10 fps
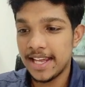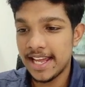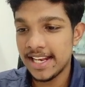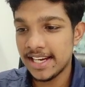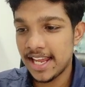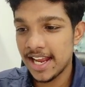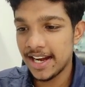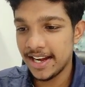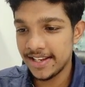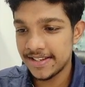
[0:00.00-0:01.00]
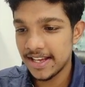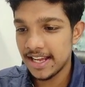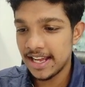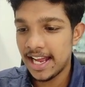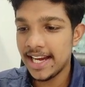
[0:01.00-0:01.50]
And here it is.
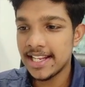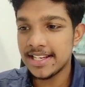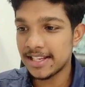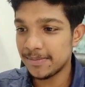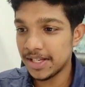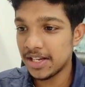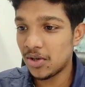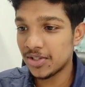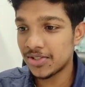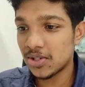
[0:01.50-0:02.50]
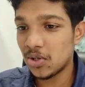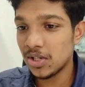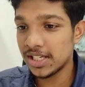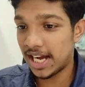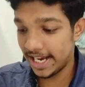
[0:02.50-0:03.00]
And there is something also
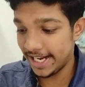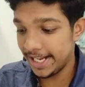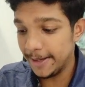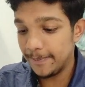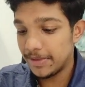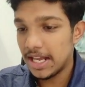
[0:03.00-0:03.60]
called ID.